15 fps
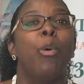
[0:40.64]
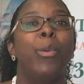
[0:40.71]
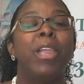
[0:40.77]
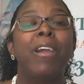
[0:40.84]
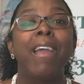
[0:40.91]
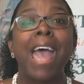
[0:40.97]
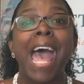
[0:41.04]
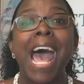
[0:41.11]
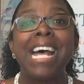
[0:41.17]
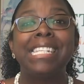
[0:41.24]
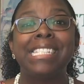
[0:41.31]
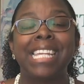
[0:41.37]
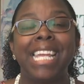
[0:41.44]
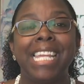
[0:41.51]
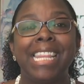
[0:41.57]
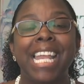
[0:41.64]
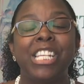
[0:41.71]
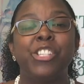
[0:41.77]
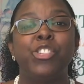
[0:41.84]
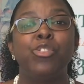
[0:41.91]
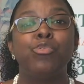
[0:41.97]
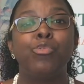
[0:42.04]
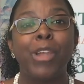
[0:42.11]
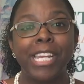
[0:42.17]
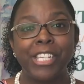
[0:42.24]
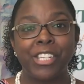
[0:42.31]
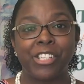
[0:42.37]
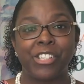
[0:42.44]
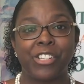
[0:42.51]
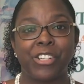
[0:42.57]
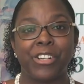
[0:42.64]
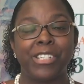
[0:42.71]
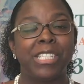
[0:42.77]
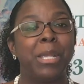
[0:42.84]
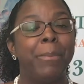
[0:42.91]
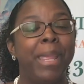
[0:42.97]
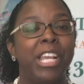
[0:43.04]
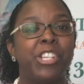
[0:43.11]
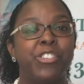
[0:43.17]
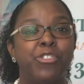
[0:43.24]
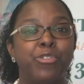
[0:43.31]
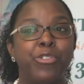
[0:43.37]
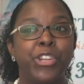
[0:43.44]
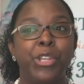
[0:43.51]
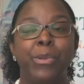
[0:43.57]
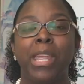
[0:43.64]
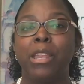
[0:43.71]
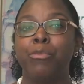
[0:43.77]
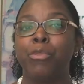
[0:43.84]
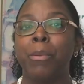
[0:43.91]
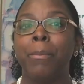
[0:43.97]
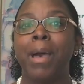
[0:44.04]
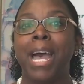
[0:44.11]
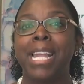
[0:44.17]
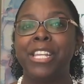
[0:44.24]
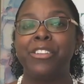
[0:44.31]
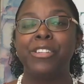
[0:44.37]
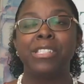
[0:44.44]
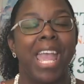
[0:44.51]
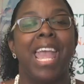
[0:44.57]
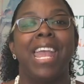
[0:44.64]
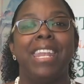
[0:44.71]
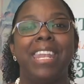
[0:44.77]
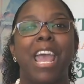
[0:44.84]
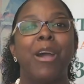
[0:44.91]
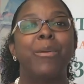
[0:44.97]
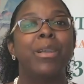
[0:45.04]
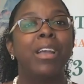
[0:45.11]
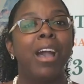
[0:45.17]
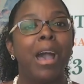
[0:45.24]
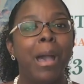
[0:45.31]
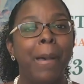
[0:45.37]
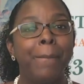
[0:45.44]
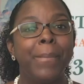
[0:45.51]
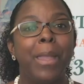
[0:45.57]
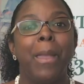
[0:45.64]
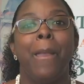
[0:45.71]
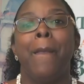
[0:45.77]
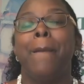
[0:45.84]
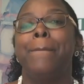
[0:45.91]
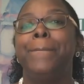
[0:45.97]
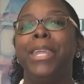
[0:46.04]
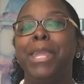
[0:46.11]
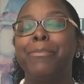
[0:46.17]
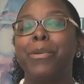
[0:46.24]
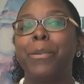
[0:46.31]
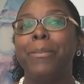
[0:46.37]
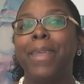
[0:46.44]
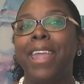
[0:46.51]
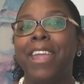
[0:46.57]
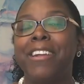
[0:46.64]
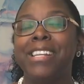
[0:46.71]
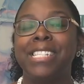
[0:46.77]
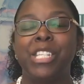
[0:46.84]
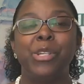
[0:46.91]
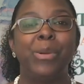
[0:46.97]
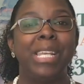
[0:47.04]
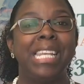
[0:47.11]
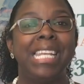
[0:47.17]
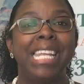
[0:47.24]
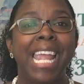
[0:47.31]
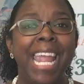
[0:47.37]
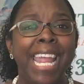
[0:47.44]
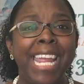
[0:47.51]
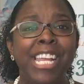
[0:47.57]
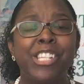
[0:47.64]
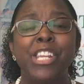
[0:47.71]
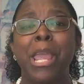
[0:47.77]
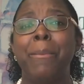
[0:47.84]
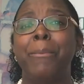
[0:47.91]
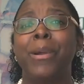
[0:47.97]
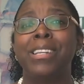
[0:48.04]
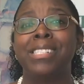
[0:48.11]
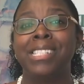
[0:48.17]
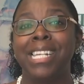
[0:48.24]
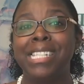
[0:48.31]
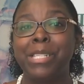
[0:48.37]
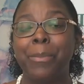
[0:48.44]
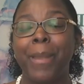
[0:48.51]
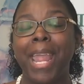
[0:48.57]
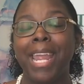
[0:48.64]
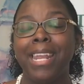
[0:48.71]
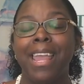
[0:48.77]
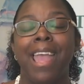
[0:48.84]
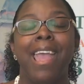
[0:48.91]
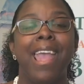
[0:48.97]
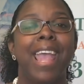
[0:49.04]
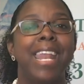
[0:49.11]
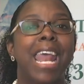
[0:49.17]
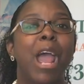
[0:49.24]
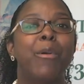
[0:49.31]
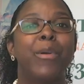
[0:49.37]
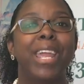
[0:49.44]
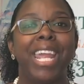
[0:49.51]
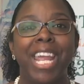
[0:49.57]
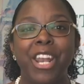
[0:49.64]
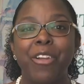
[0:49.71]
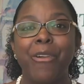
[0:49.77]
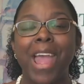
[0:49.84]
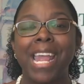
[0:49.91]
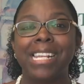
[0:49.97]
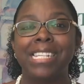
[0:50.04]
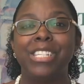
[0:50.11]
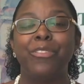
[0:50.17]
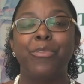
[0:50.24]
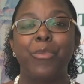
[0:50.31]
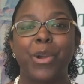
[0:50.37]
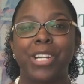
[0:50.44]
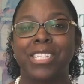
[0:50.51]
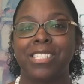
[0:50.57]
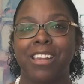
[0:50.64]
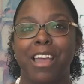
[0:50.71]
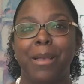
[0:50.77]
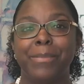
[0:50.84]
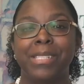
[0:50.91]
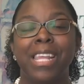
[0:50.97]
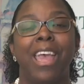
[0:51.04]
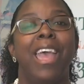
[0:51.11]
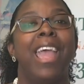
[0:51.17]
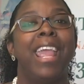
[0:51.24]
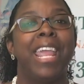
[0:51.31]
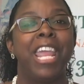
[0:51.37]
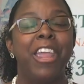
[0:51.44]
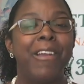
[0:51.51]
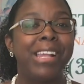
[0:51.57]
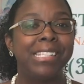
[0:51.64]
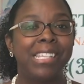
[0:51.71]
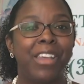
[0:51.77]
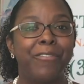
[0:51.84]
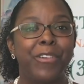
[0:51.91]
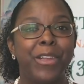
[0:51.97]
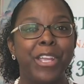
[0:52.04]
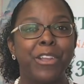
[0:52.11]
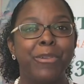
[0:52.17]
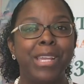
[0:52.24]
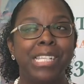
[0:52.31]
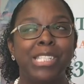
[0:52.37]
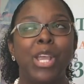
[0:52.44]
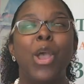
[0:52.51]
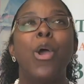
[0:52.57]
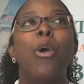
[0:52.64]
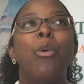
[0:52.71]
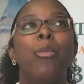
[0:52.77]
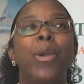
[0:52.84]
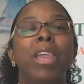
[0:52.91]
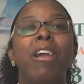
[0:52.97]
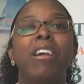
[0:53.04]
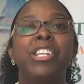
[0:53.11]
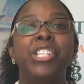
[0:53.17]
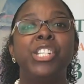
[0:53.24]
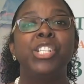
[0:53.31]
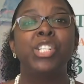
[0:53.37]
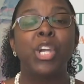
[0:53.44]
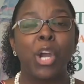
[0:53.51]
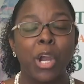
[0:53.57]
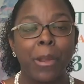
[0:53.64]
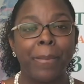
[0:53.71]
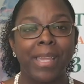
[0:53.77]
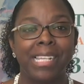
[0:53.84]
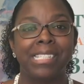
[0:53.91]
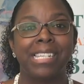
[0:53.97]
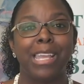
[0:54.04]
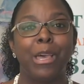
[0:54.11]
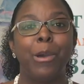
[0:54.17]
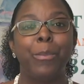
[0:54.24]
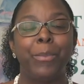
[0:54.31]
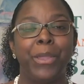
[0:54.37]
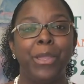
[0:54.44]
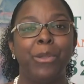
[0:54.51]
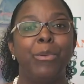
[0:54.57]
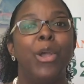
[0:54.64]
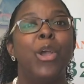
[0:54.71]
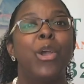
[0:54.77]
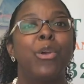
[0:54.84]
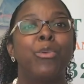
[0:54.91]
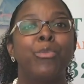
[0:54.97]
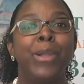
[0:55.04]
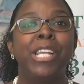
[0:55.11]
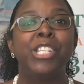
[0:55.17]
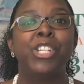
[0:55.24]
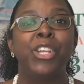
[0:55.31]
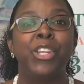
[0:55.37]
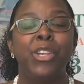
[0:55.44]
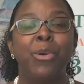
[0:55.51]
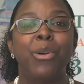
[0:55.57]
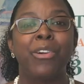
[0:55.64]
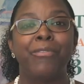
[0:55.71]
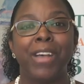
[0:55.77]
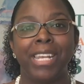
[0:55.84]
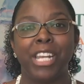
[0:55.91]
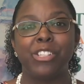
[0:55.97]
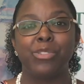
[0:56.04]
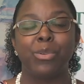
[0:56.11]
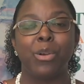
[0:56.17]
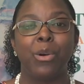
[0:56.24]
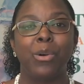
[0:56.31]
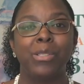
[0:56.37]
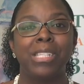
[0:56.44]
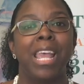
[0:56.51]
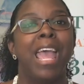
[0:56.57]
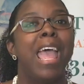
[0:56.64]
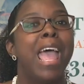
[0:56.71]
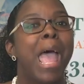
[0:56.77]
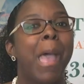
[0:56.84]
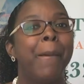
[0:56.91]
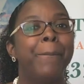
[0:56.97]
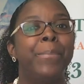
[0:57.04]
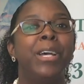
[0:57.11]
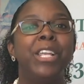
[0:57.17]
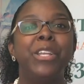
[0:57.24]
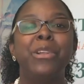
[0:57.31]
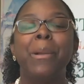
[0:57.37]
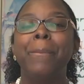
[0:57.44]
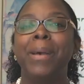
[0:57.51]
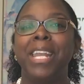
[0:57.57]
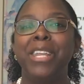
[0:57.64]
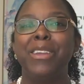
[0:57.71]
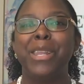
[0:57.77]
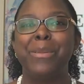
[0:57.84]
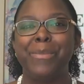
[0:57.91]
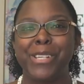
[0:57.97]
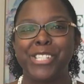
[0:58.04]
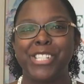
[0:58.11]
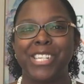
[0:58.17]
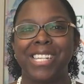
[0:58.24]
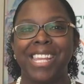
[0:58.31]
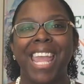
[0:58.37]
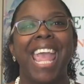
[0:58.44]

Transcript: We are asking that you register to make sure you get reminders. Now come, be prepared to engage and participate in our interactive workshops. Here at Set for Increase, we are determined to help you reach your financial goals and put your money on a mission.